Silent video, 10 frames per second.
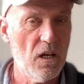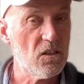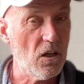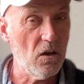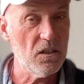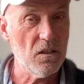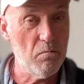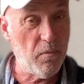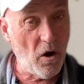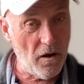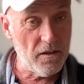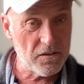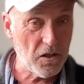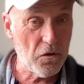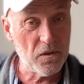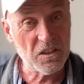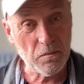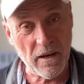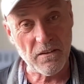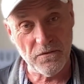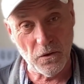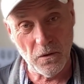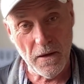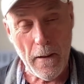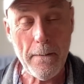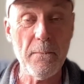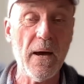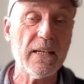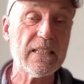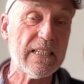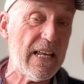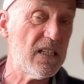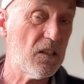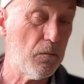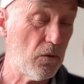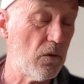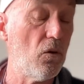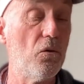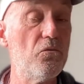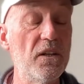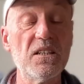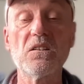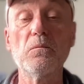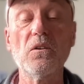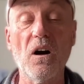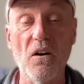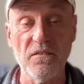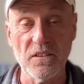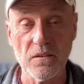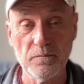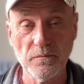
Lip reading: as long as the buyers are respectful and make sensible or reasonable offers.